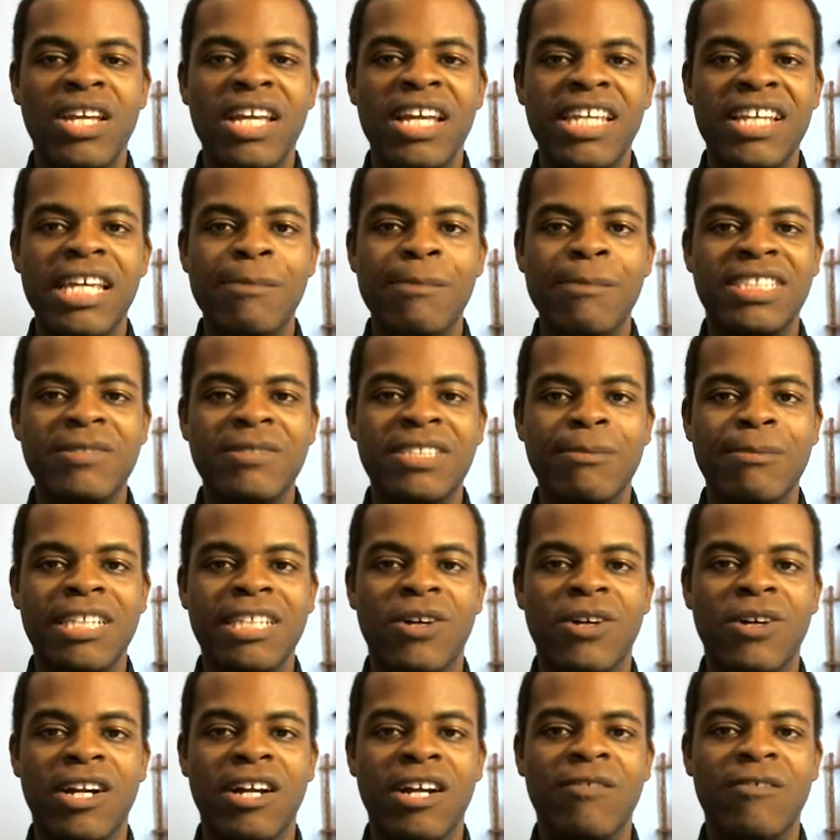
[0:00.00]
keep some
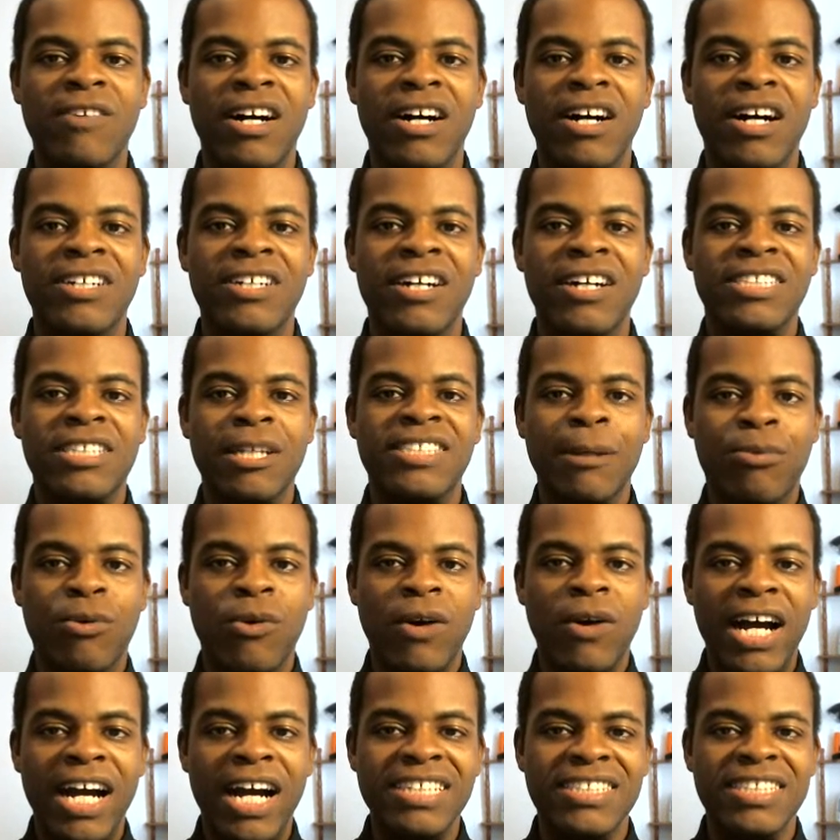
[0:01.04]
sort of
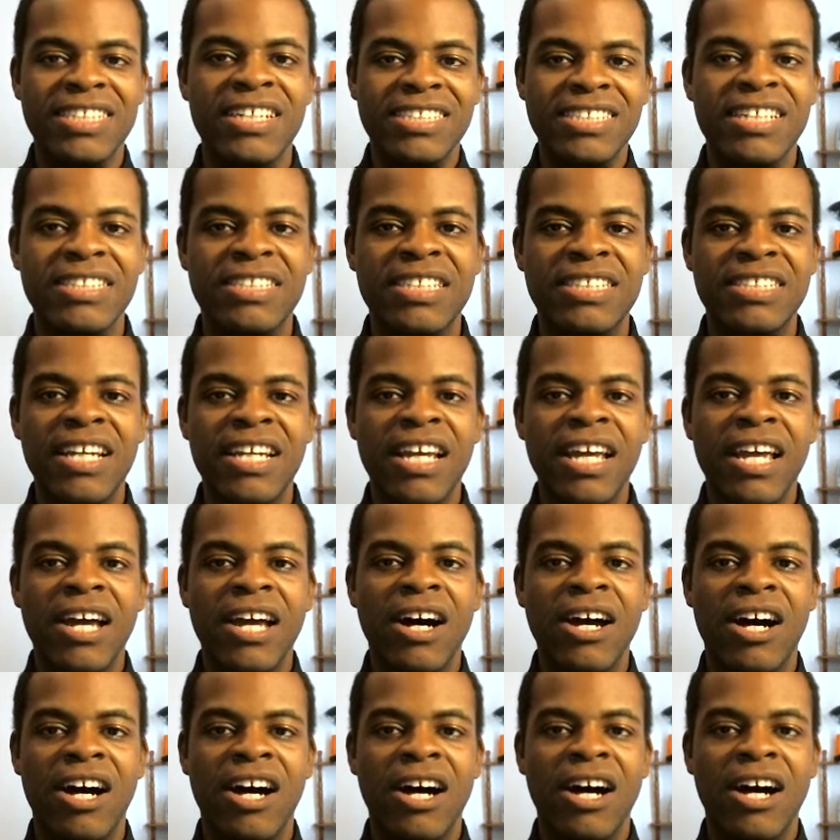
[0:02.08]
surprises
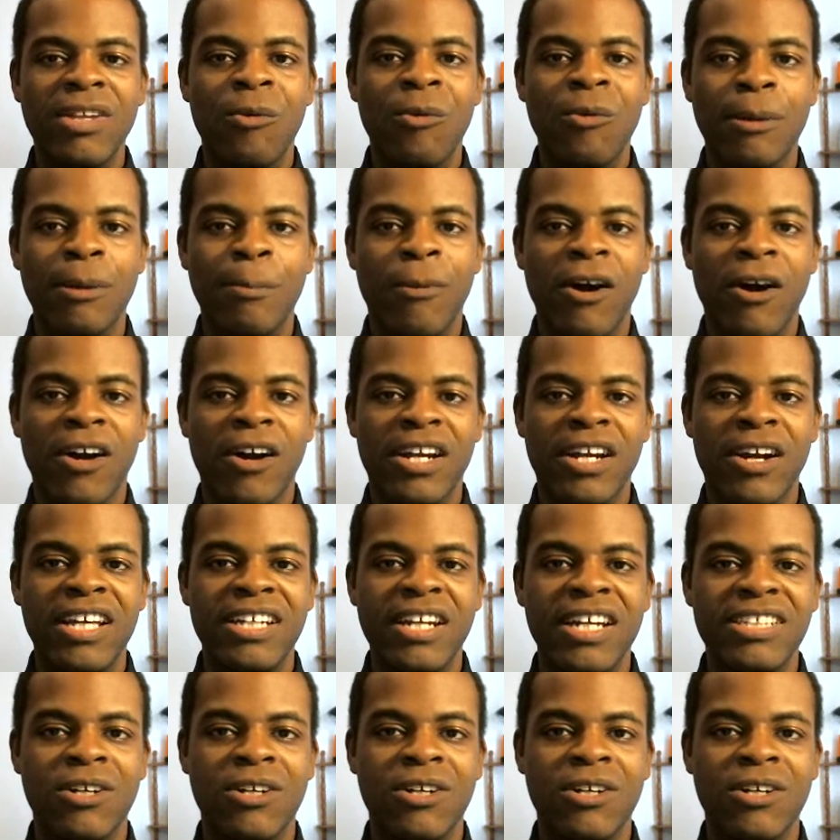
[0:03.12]
with the marketing.